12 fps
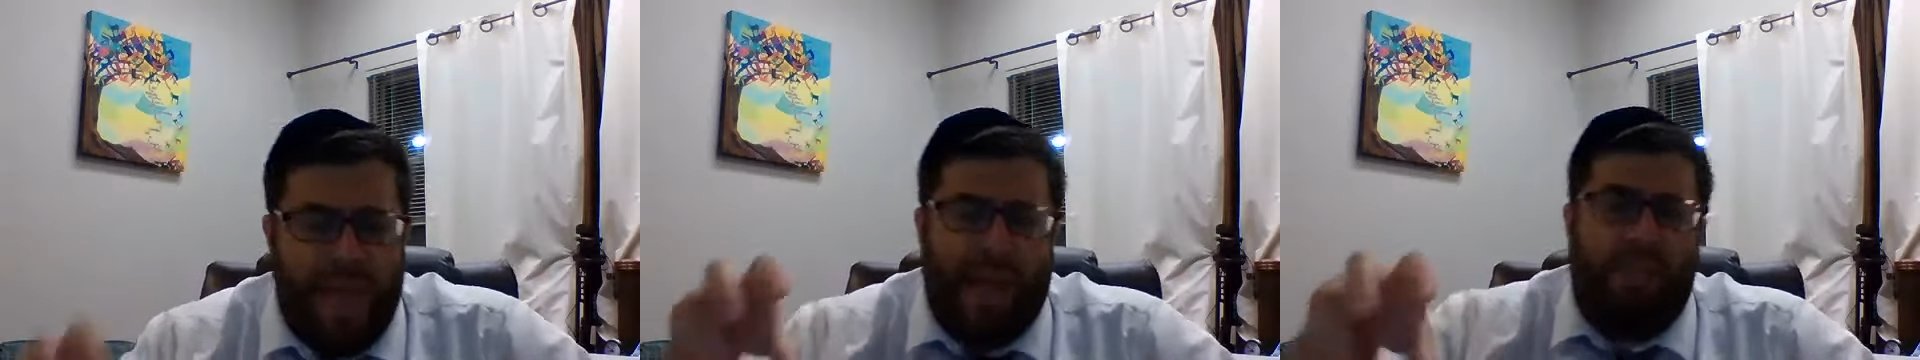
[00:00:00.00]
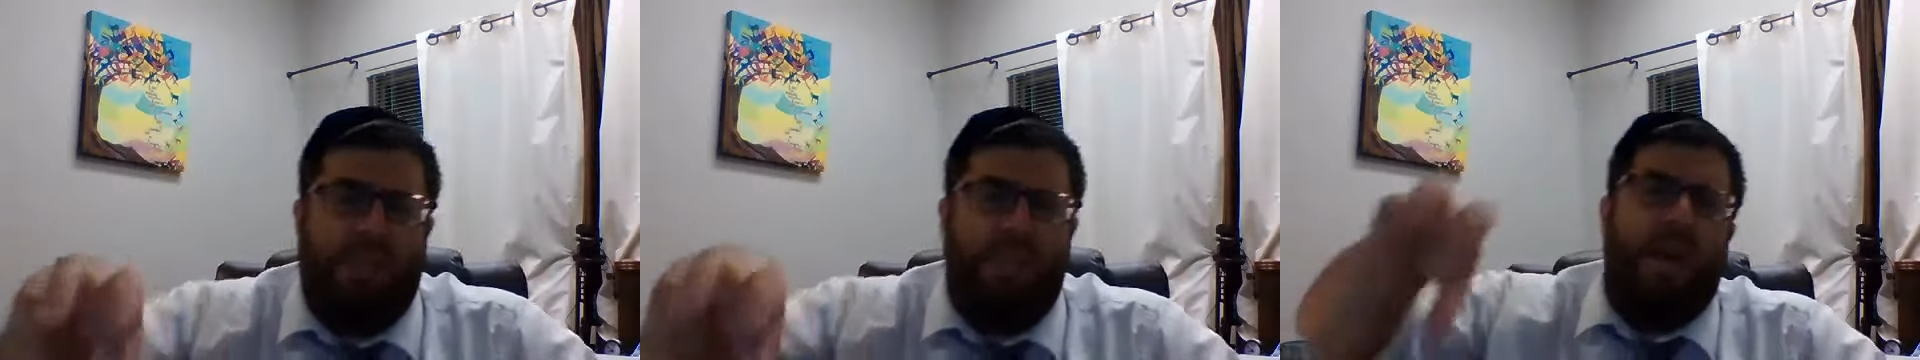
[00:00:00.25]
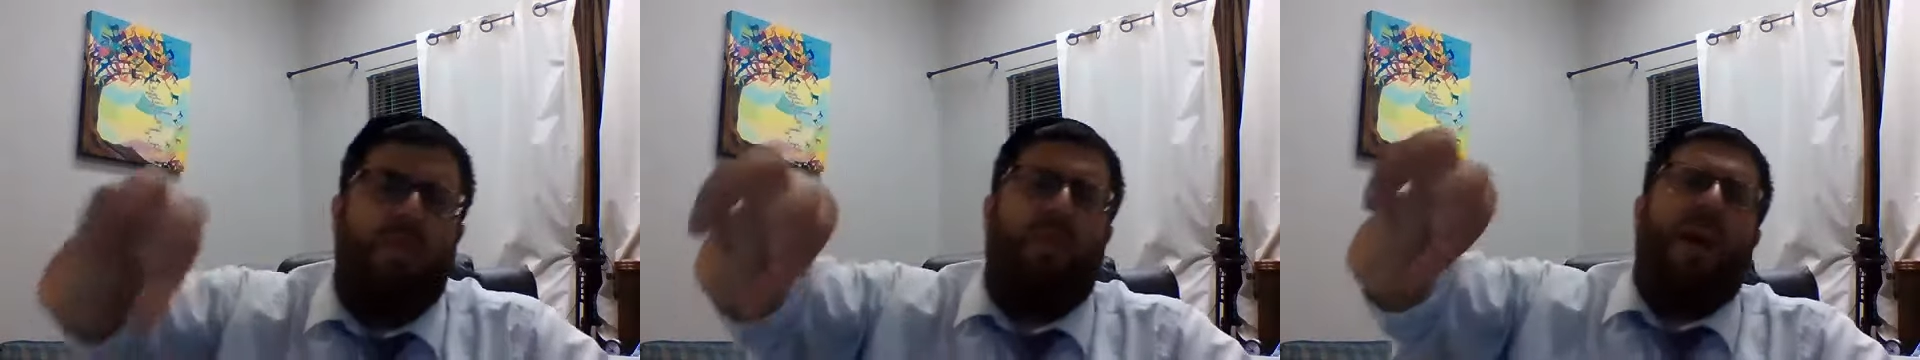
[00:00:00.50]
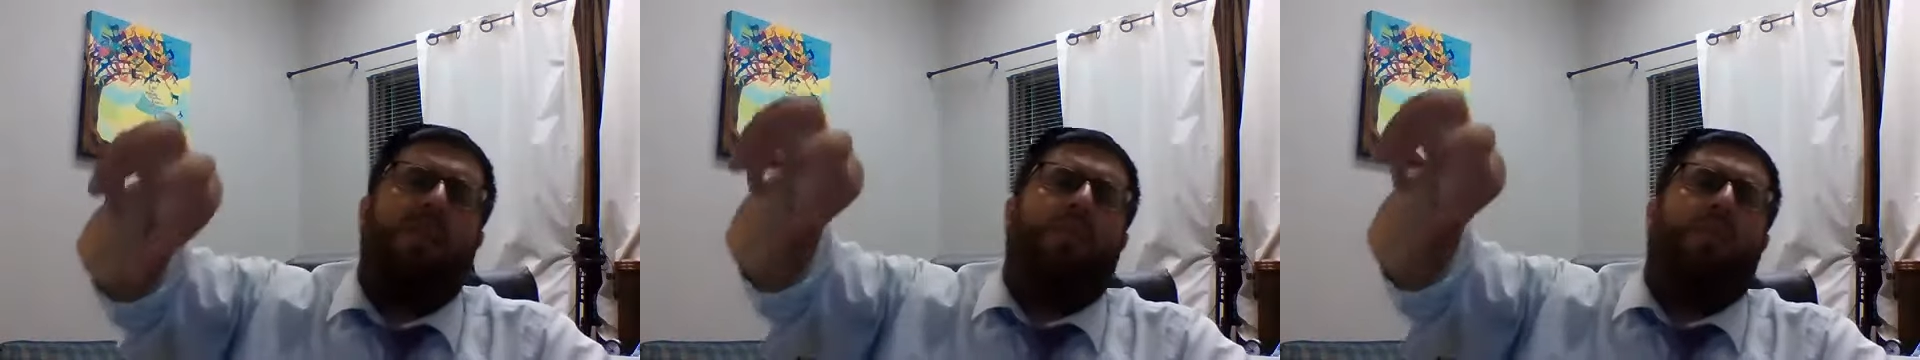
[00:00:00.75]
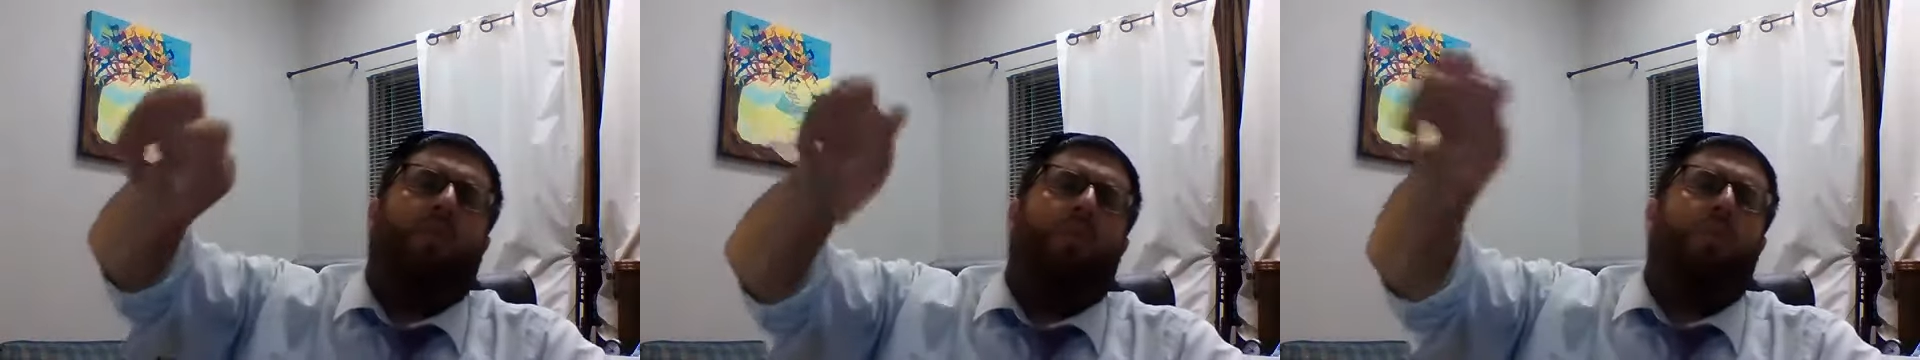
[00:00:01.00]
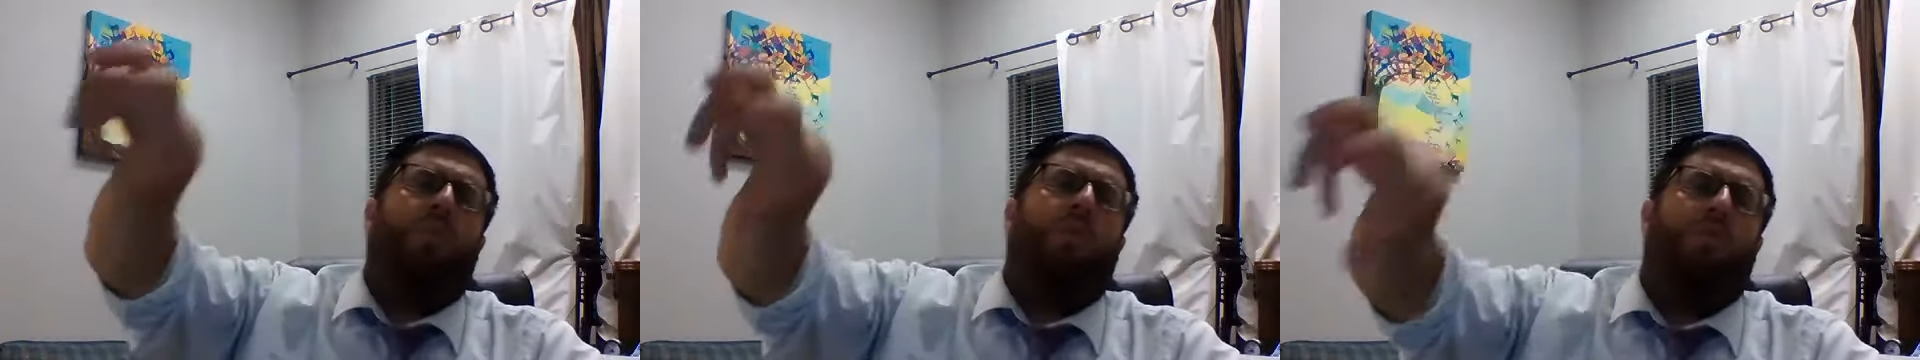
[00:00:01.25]
That's another lesson
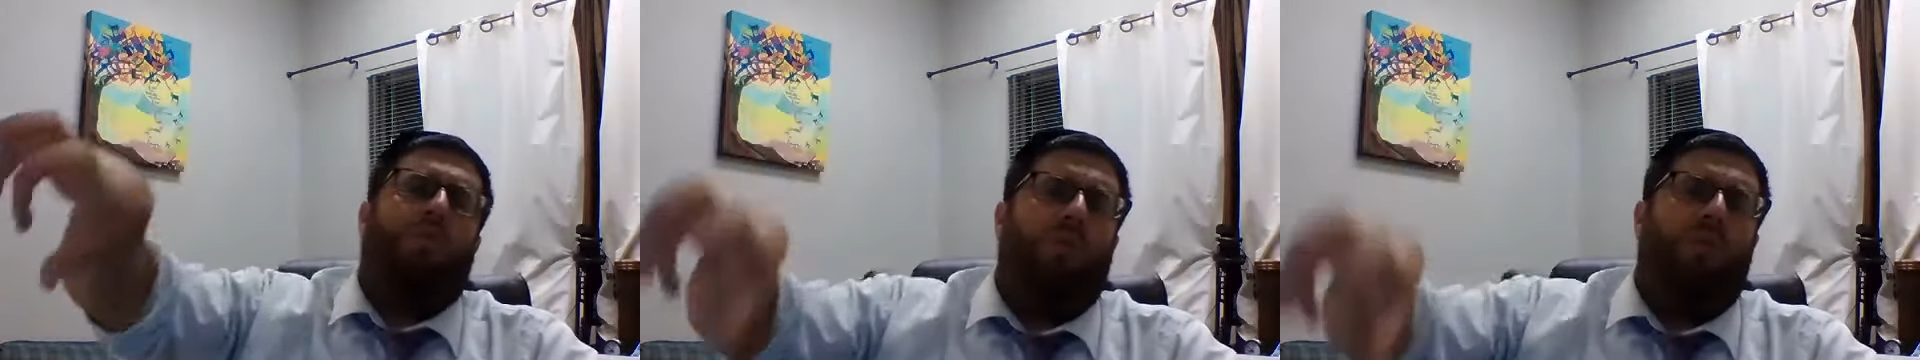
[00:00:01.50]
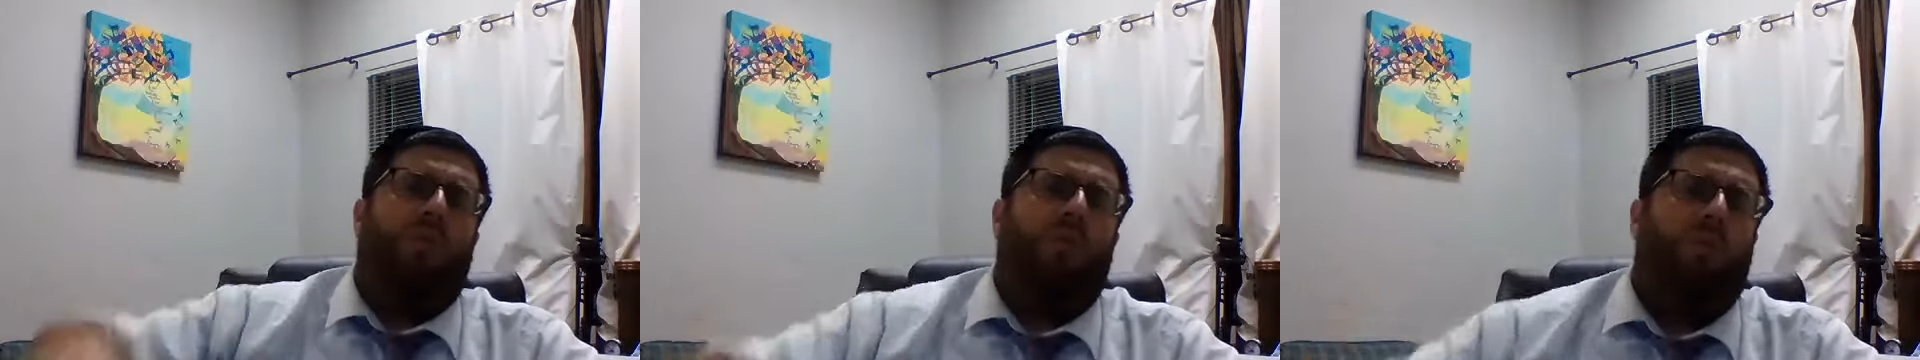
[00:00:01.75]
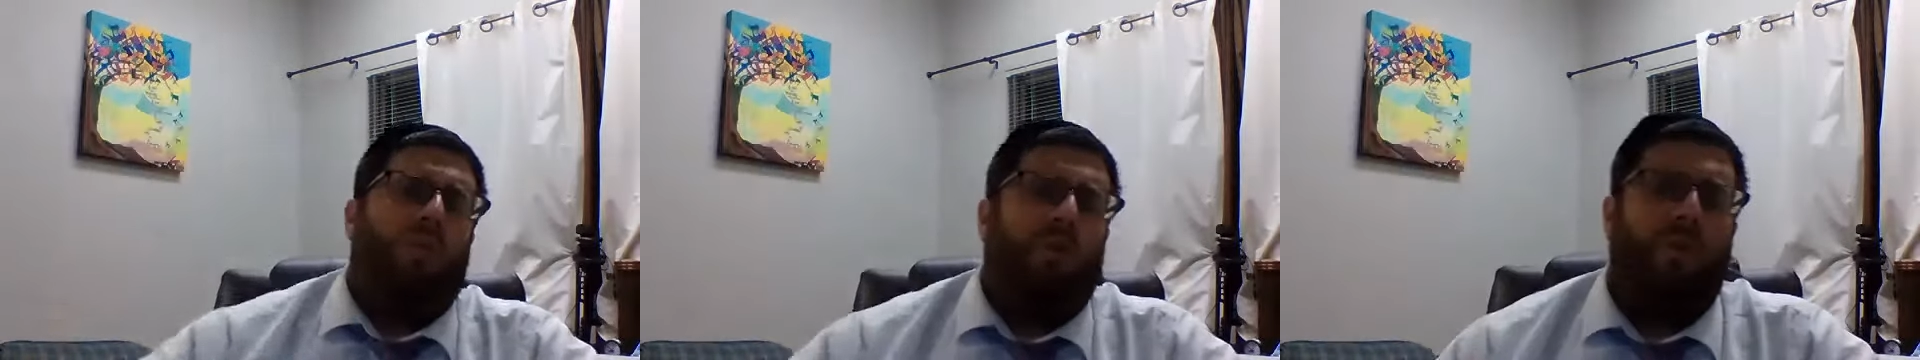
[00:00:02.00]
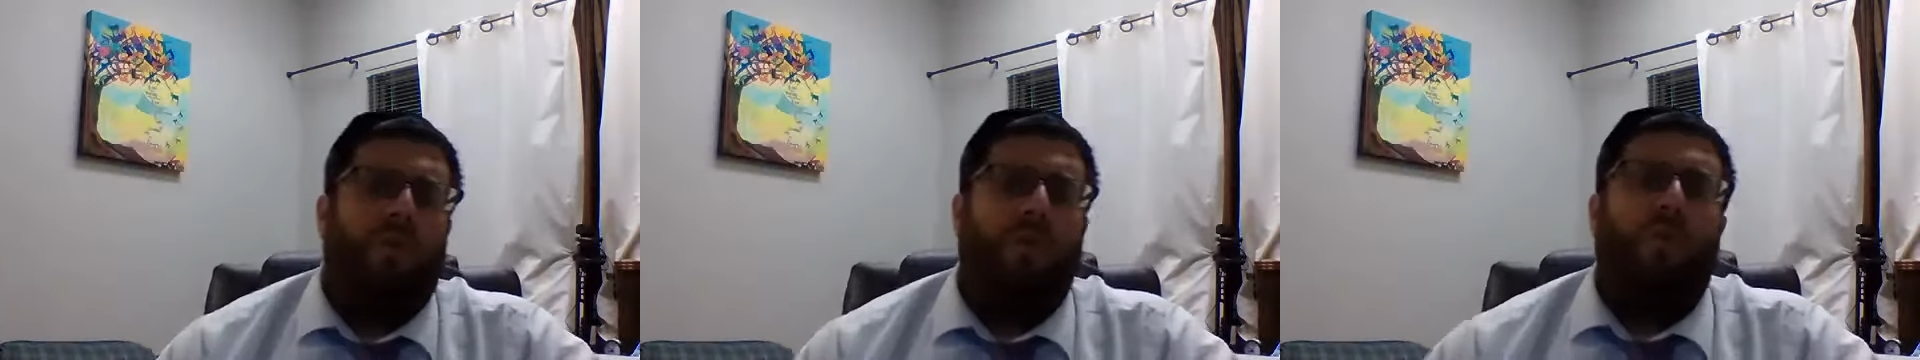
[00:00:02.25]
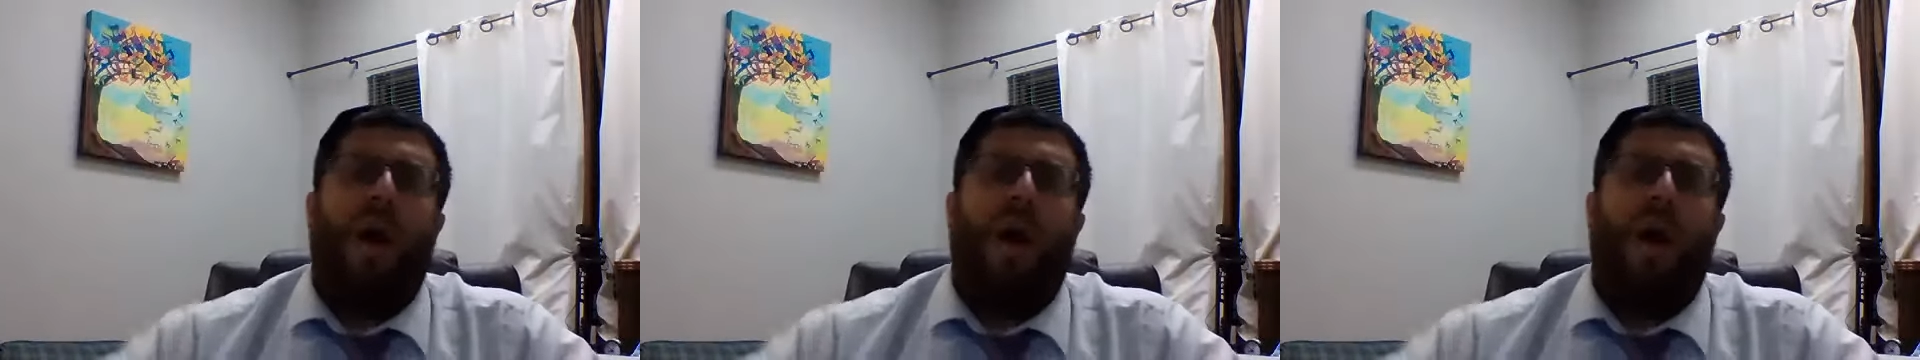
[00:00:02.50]
we're supposed to learn through this period.